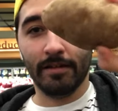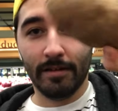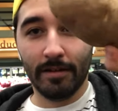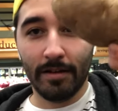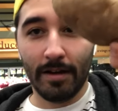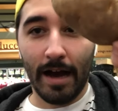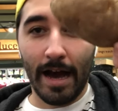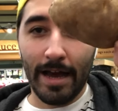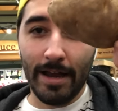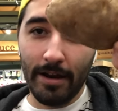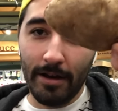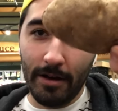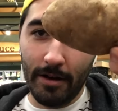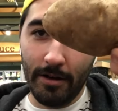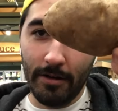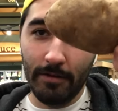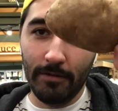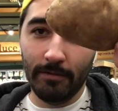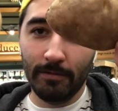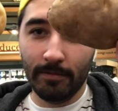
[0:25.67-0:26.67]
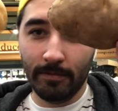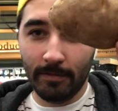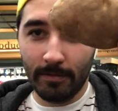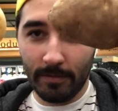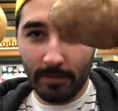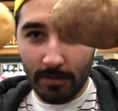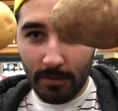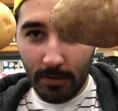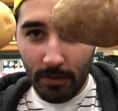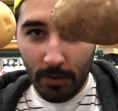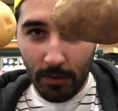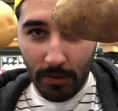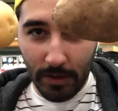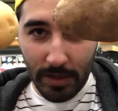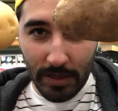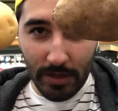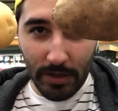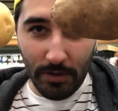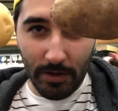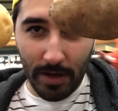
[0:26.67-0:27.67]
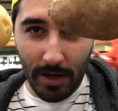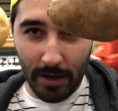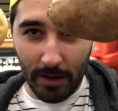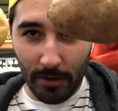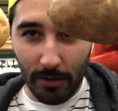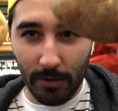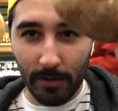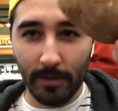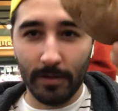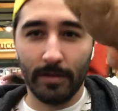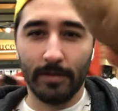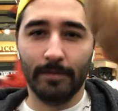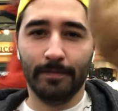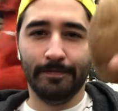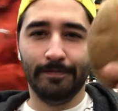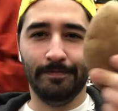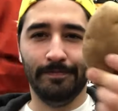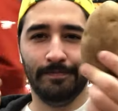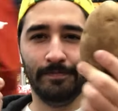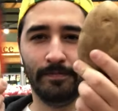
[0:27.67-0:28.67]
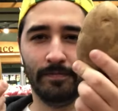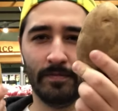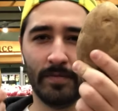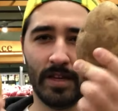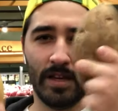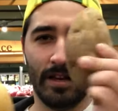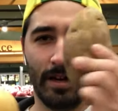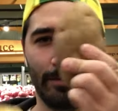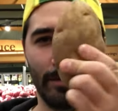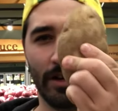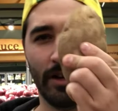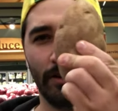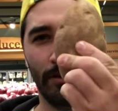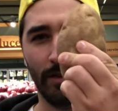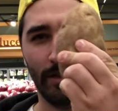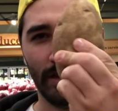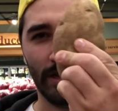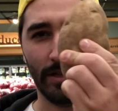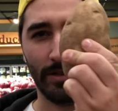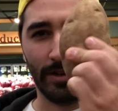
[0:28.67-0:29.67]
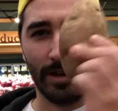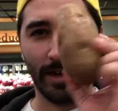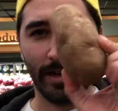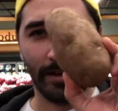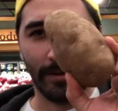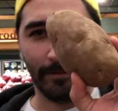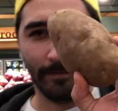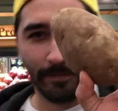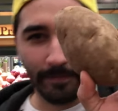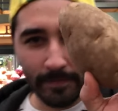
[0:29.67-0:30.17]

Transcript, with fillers: Idaho or these Yukon Golds. I'm gonna go with these right here.